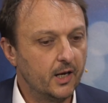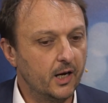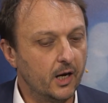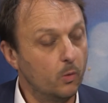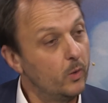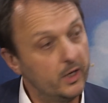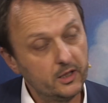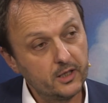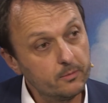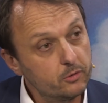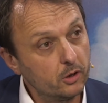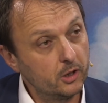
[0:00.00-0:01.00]
When it
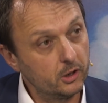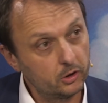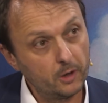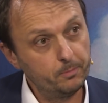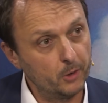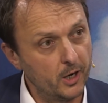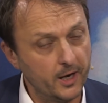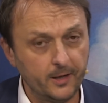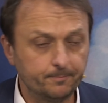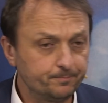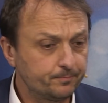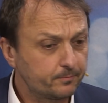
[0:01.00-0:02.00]
comes to the top
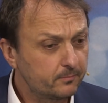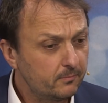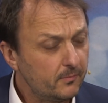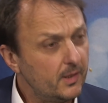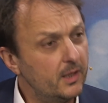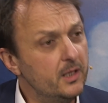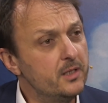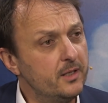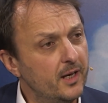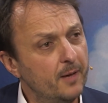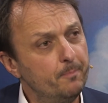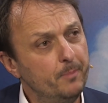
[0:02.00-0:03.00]
line, is
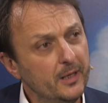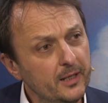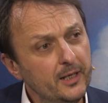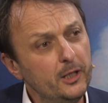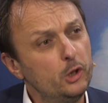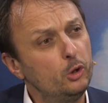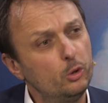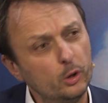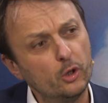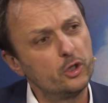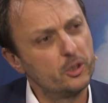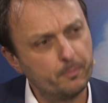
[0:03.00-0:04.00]
the ability to
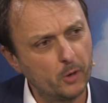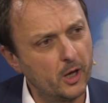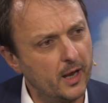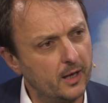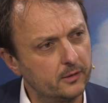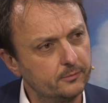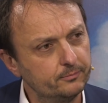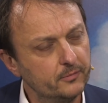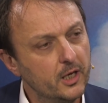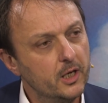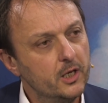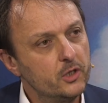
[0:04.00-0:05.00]
launch a product.
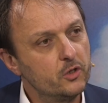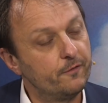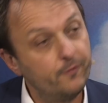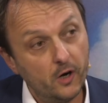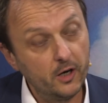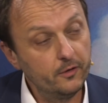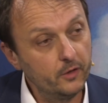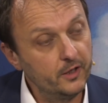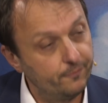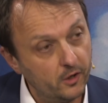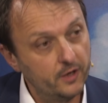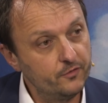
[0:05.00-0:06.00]
So in
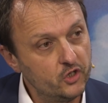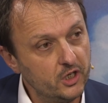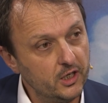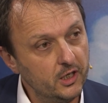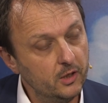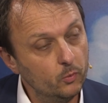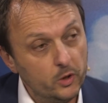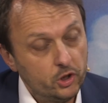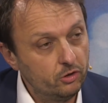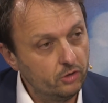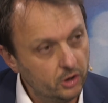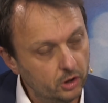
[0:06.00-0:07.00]
5G, we
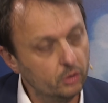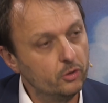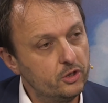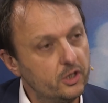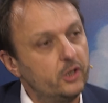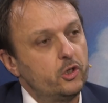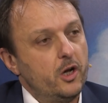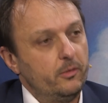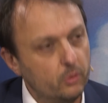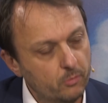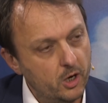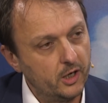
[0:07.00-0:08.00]
should reduce the time
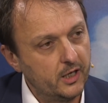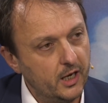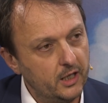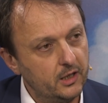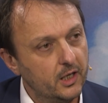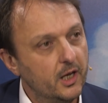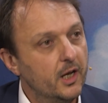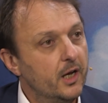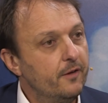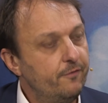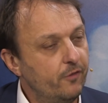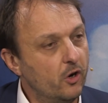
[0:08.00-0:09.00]
to market
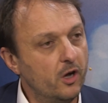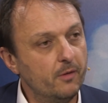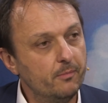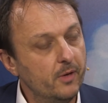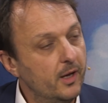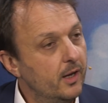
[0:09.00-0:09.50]
from